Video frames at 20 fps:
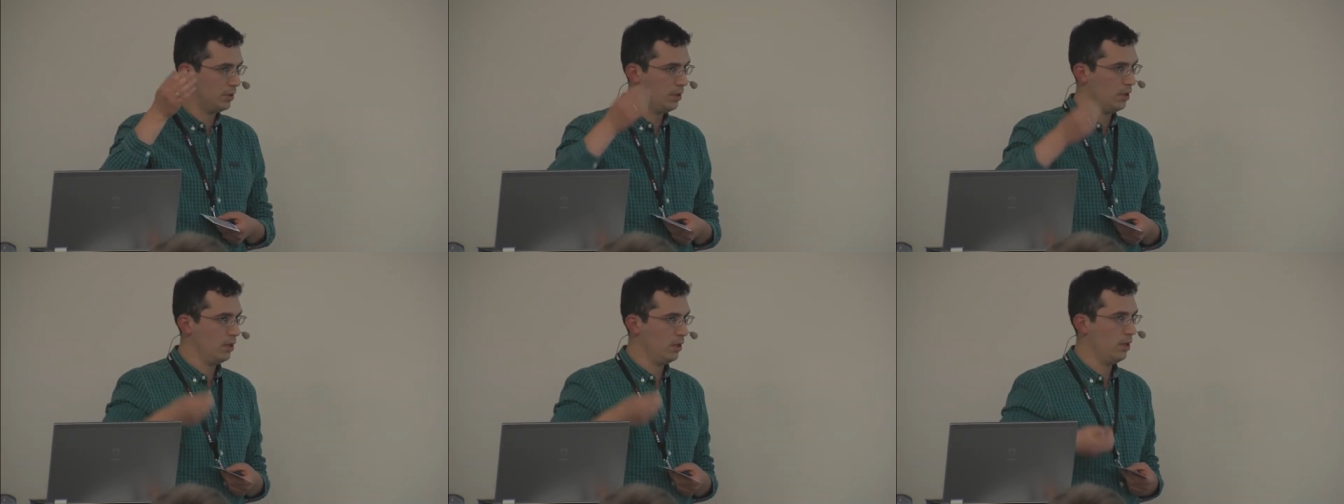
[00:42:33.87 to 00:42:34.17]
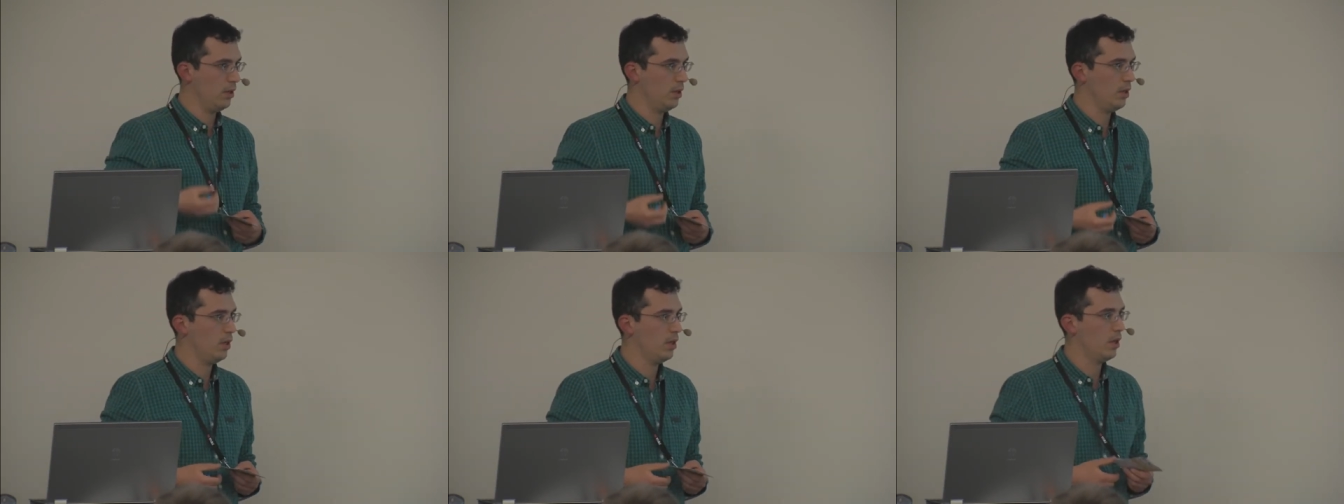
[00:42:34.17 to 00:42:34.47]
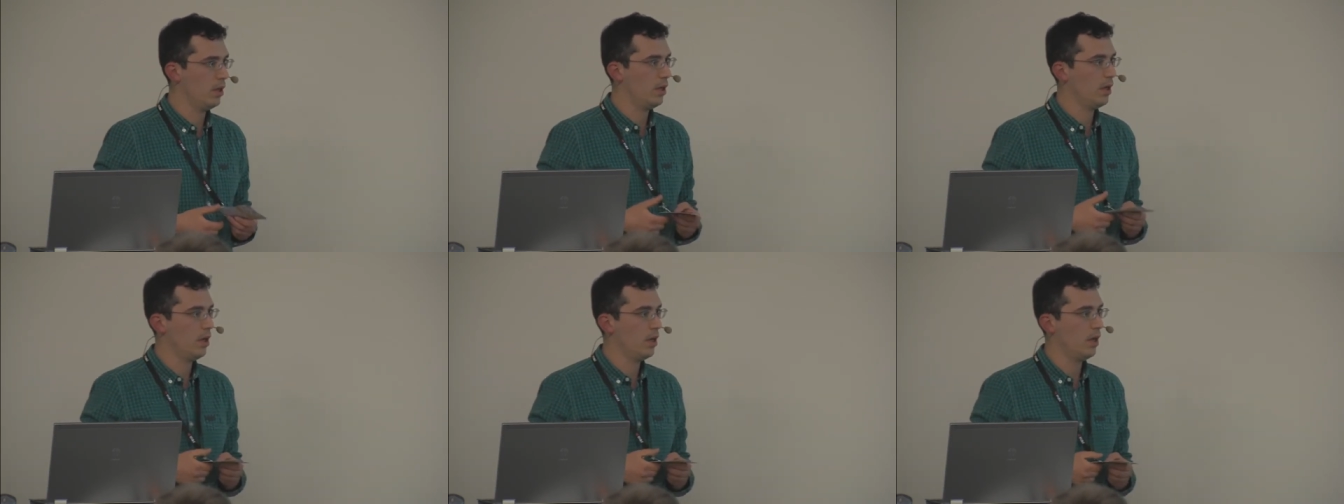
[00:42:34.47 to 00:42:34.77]
Which
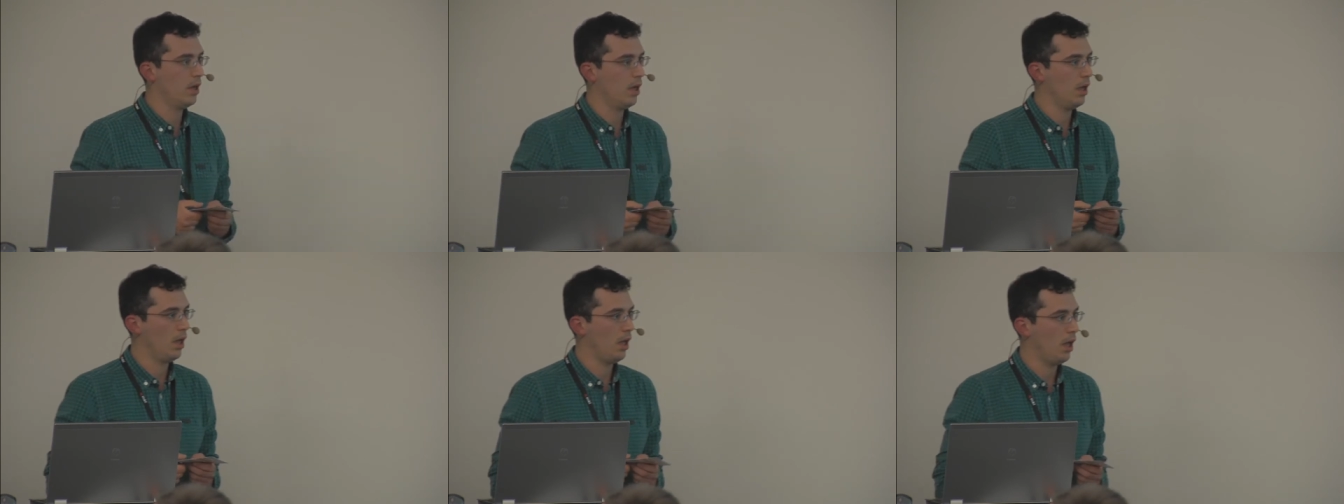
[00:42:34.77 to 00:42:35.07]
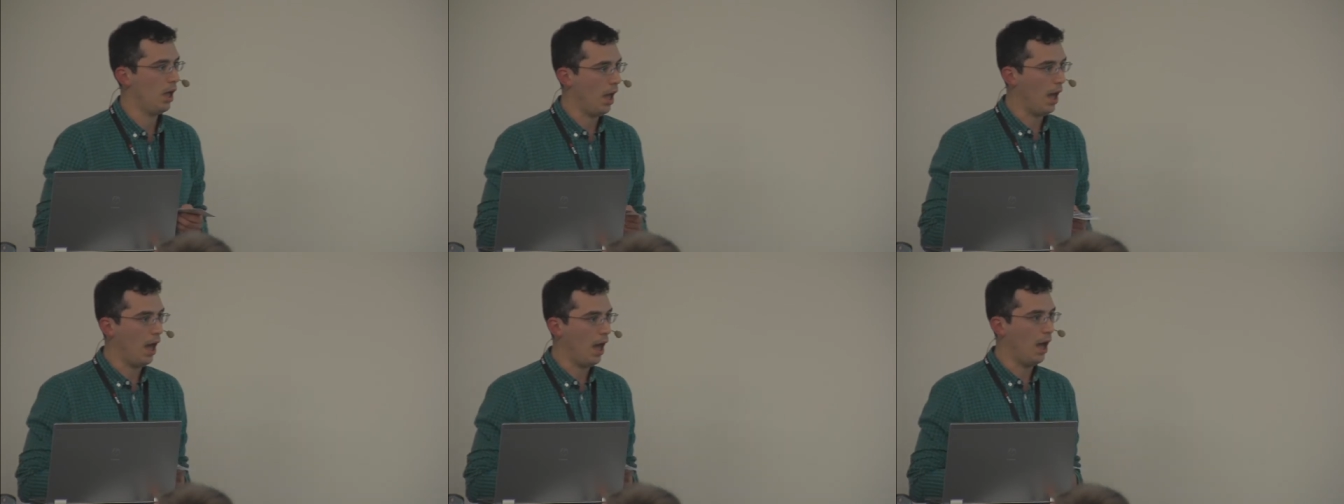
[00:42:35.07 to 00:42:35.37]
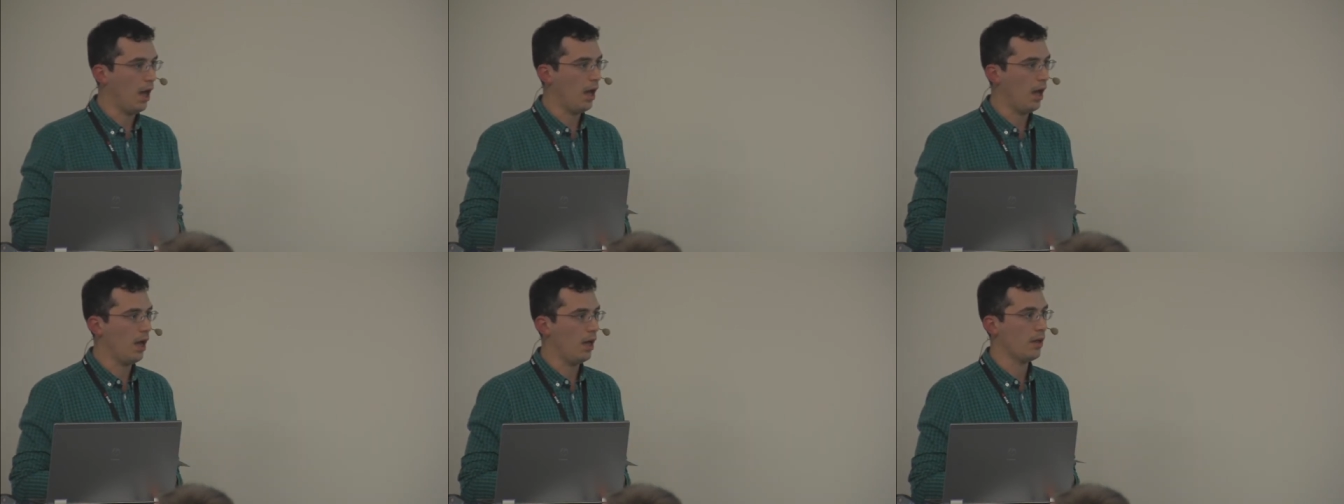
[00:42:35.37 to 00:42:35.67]
minister, which
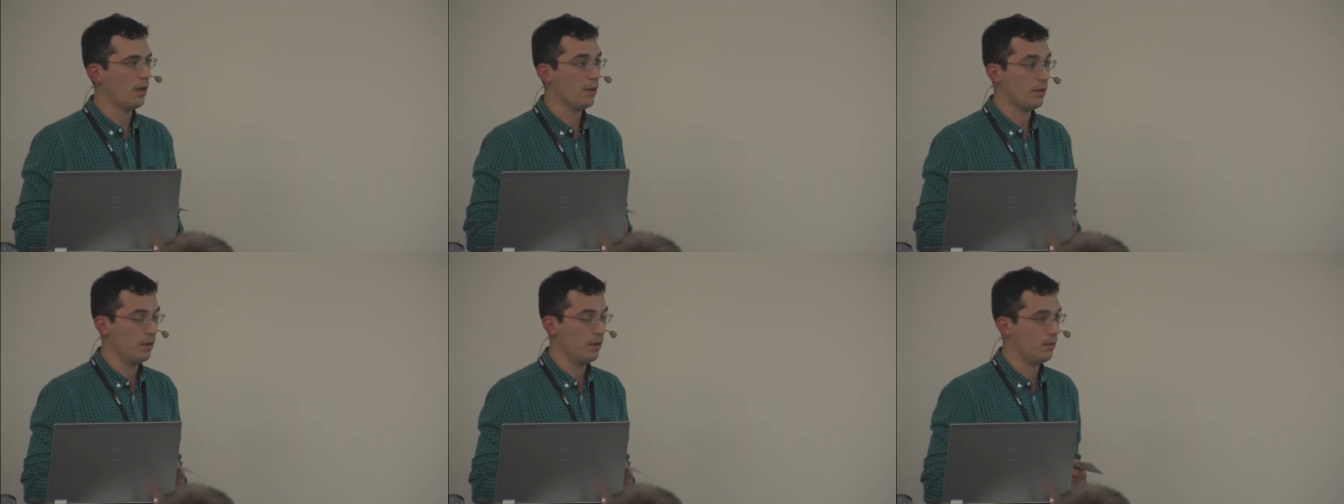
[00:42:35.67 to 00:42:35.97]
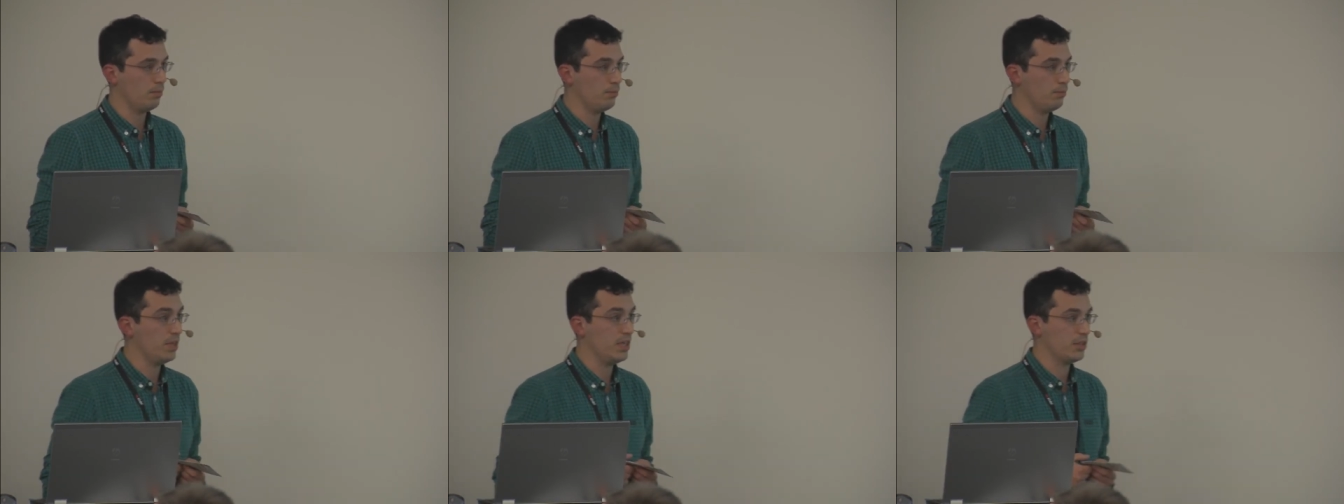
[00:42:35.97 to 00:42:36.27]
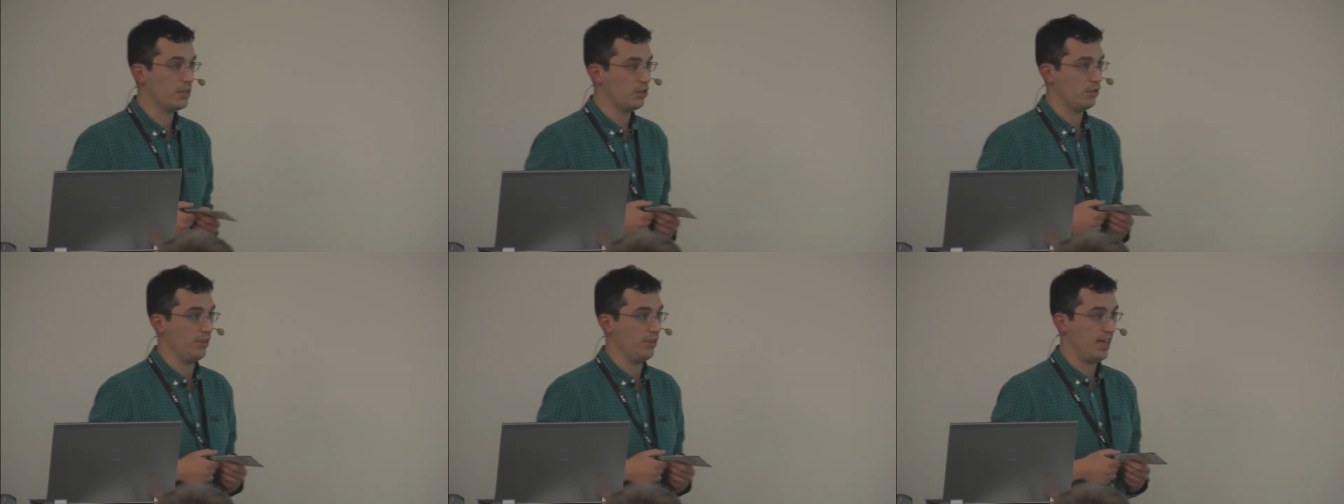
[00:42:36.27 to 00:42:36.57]
area? Uh, the
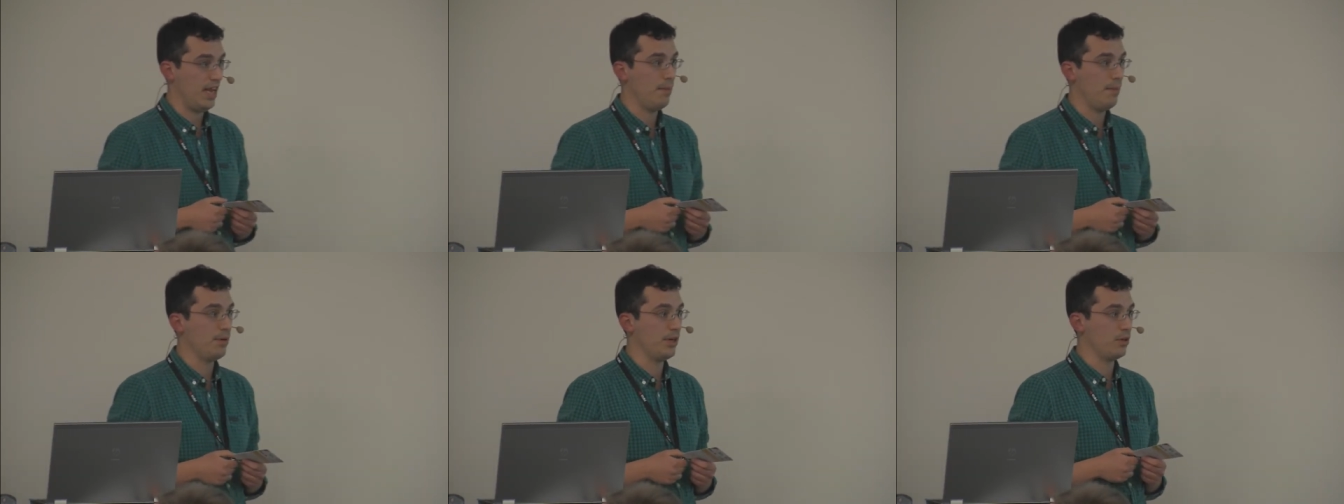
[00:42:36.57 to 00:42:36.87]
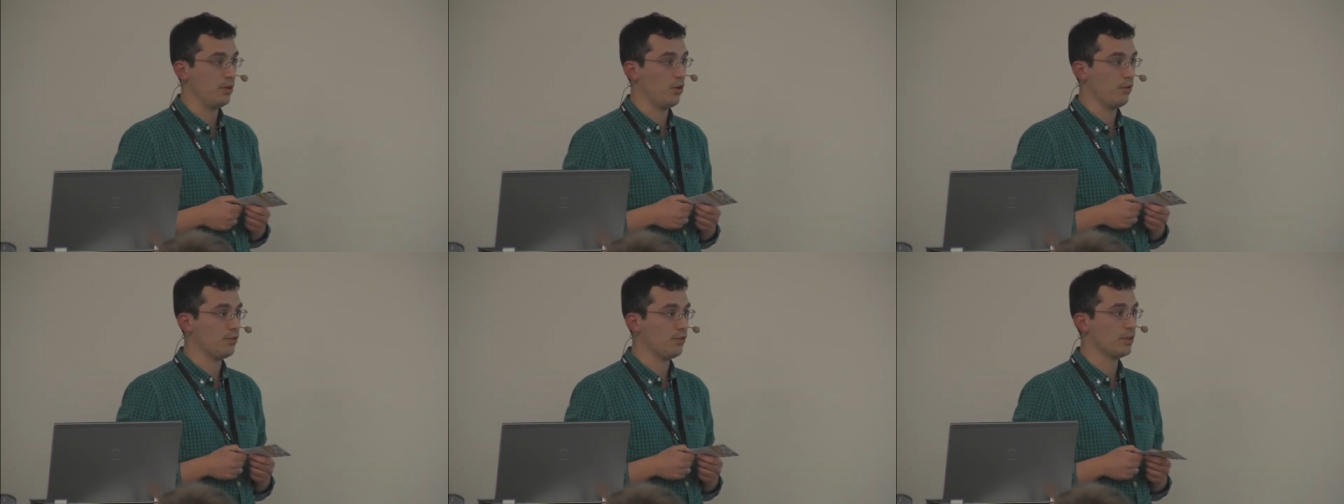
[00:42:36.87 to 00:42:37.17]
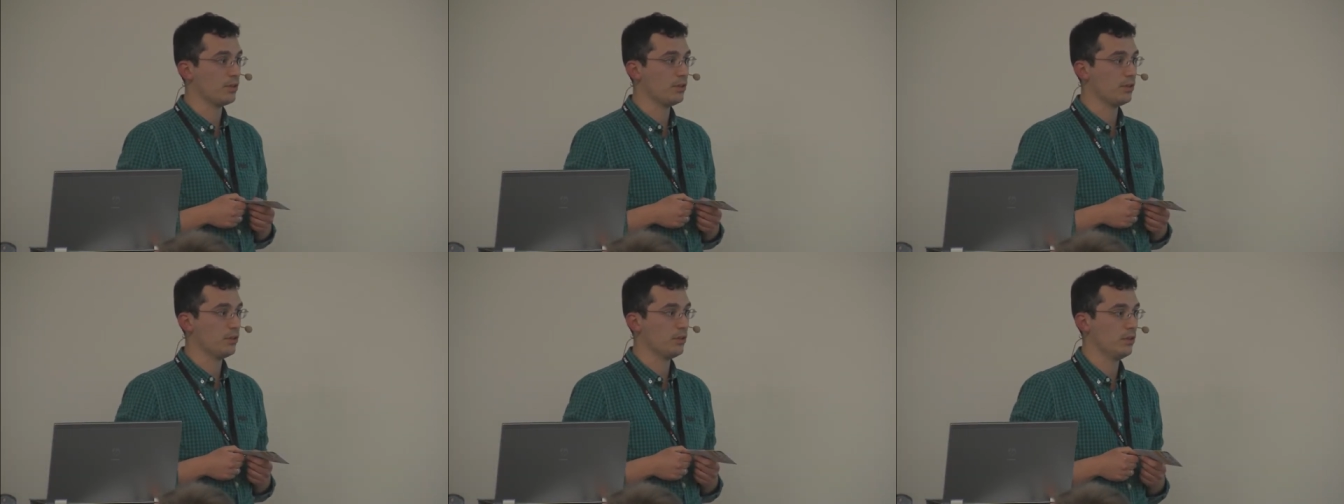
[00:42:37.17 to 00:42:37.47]
Minister of the Cabinet
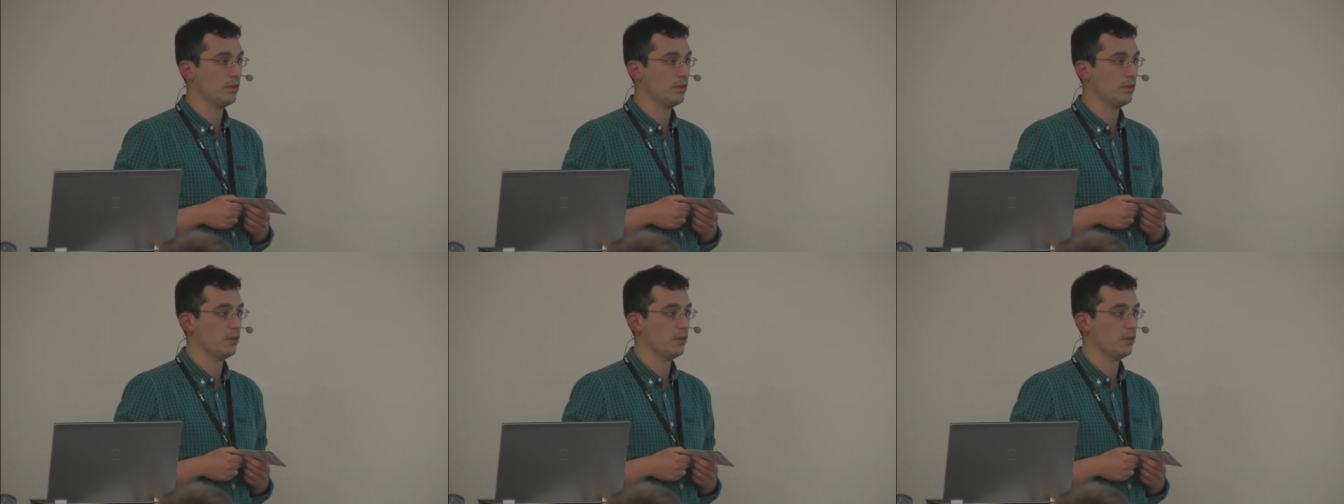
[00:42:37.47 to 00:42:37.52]
Office.